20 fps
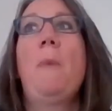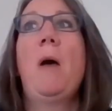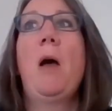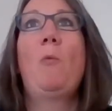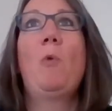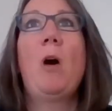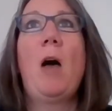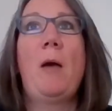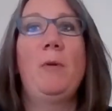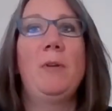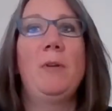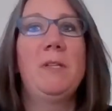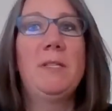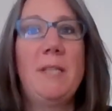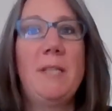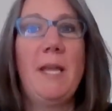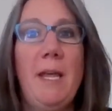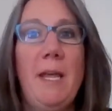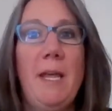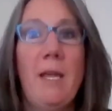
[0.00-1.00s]
Well, I would
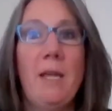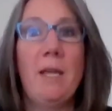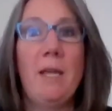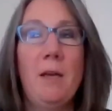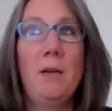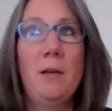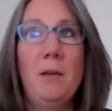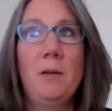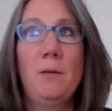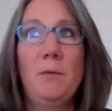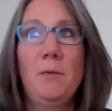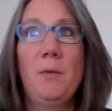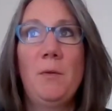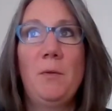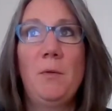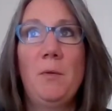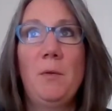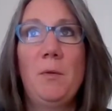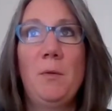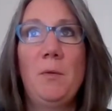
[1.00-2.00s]
say,
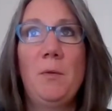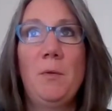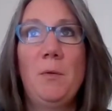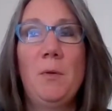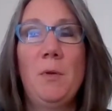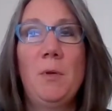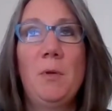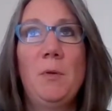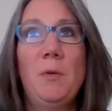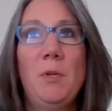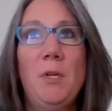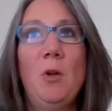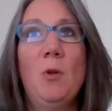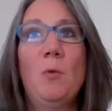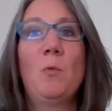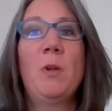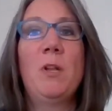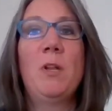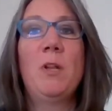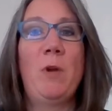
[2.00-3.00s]
you
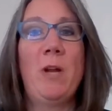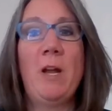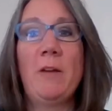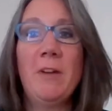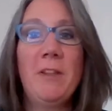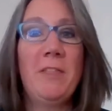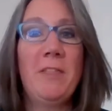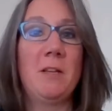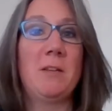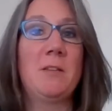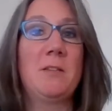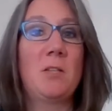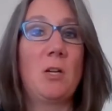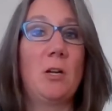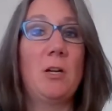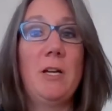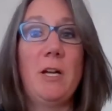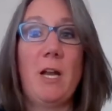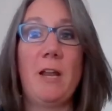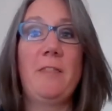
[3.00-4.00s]
know, when everything
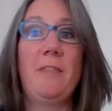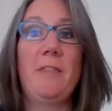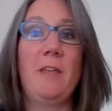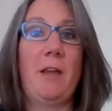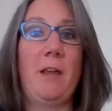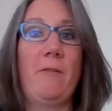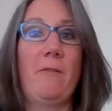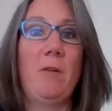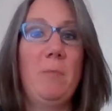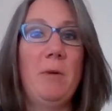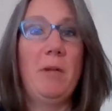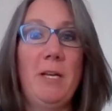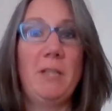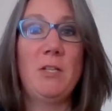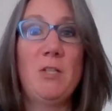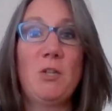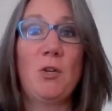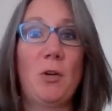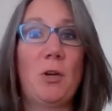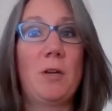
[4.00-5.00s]
started, I think everybody
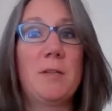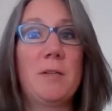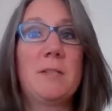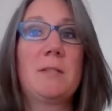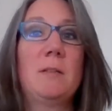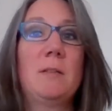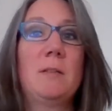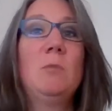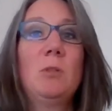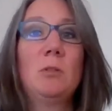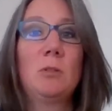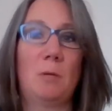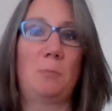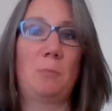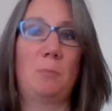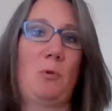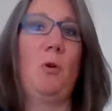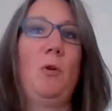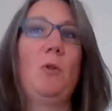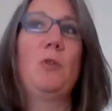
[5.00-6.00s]
took a similar
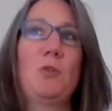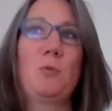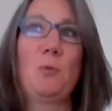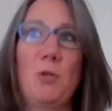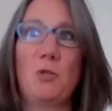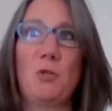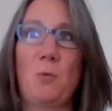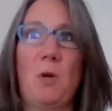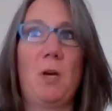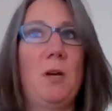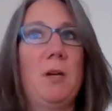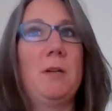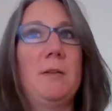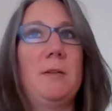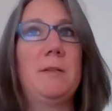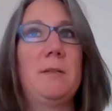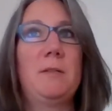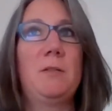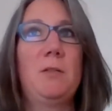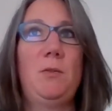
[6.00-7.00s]
approach, which
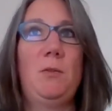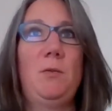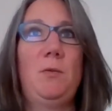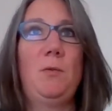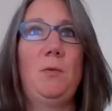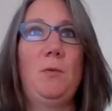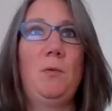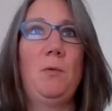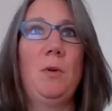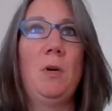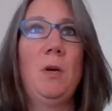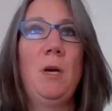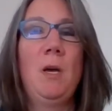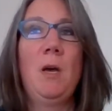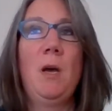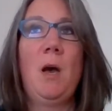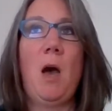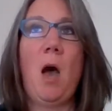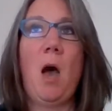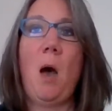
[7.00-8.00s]
was to,
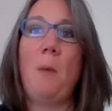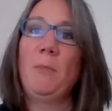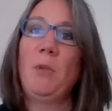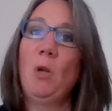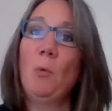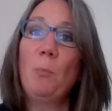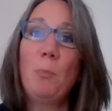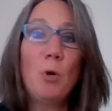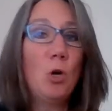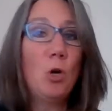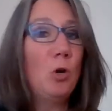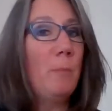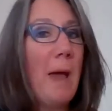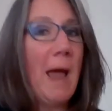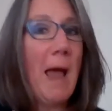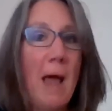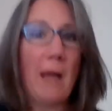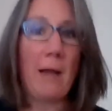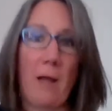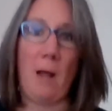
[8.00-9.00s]
pull
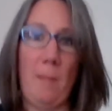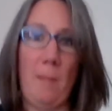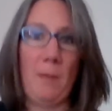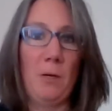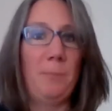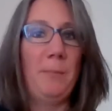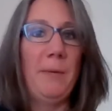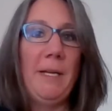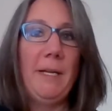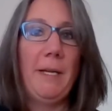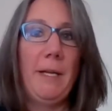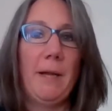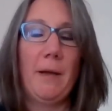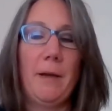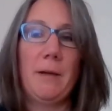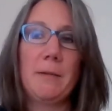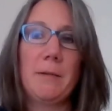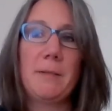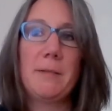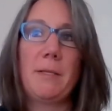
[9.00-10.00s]
back on their
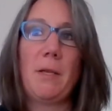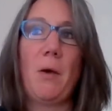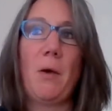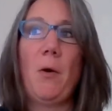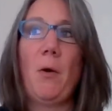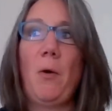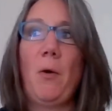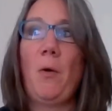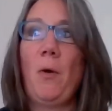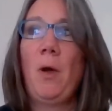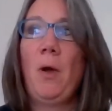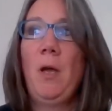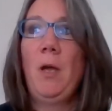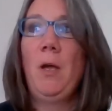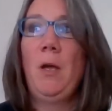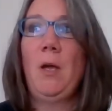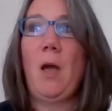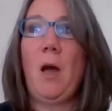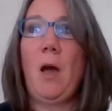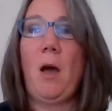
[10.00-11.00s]
media. So,
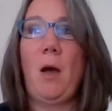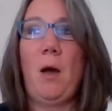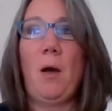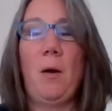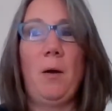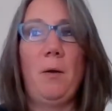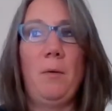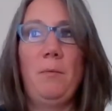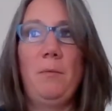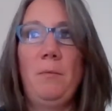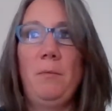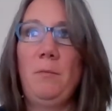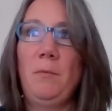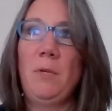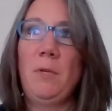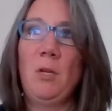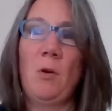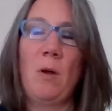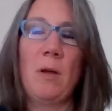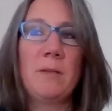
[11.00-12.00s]

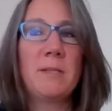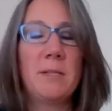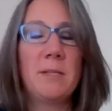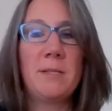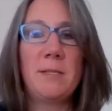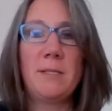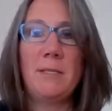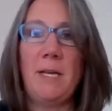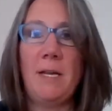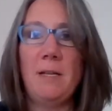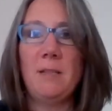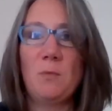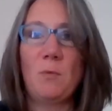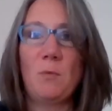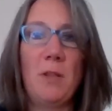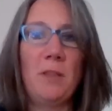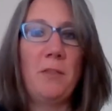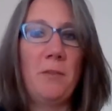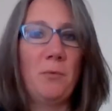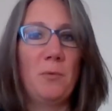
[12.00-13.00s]
as the states
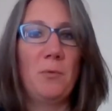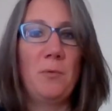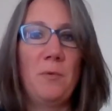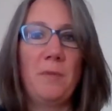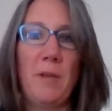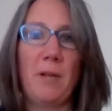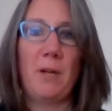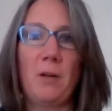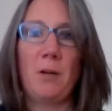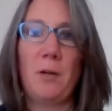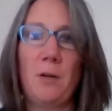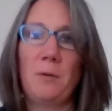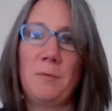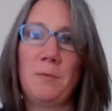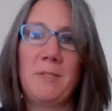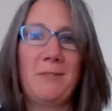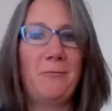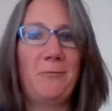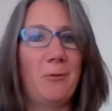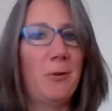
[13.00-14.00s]
went through their
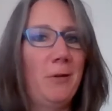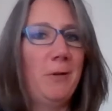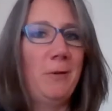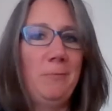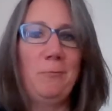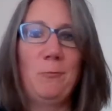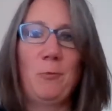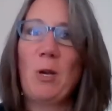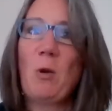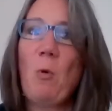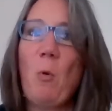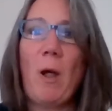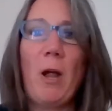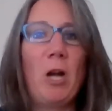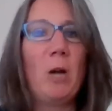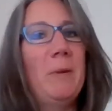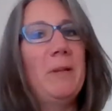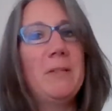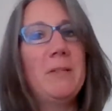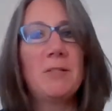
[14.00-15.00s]
different
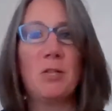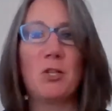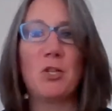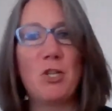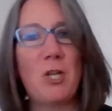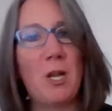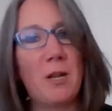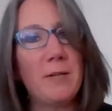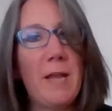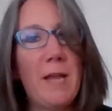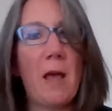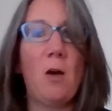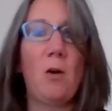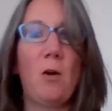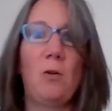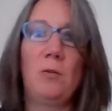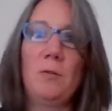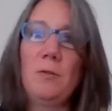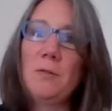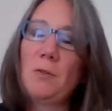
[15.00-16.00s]
requirements, their
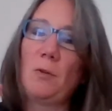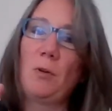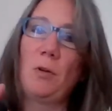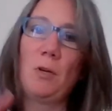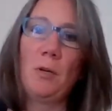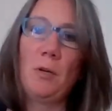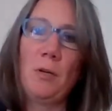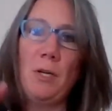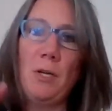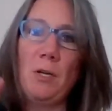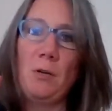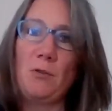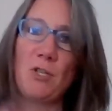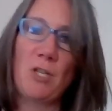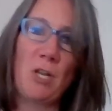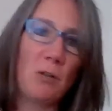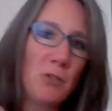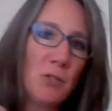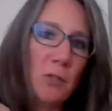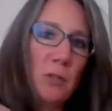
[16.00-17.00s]
shutdowns or,
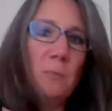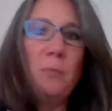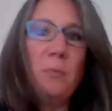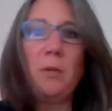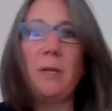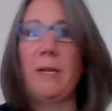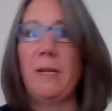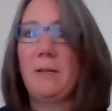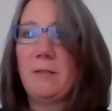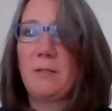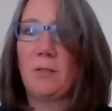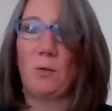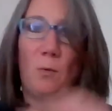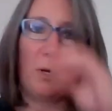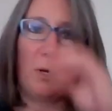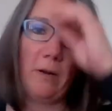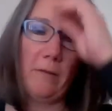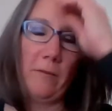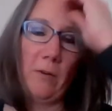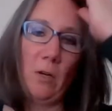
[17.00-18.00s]
shelter in place or
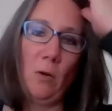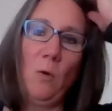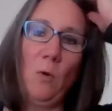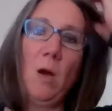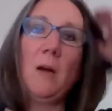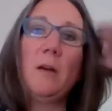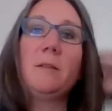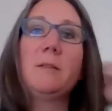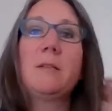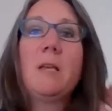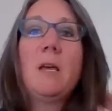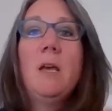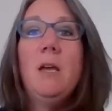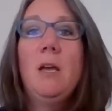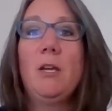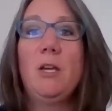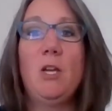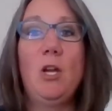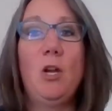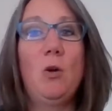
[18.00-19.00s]
whatever it was,
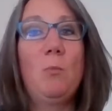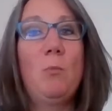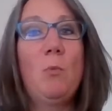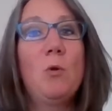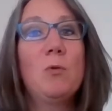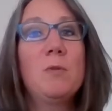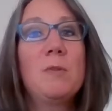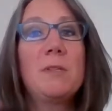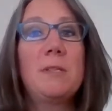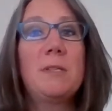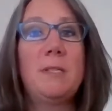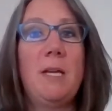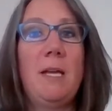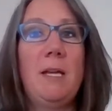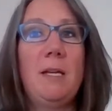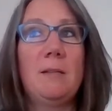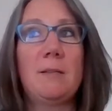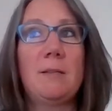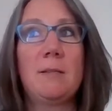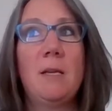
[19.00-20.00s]
most
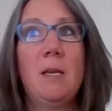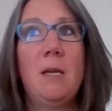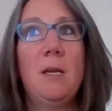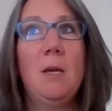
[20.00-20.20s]
states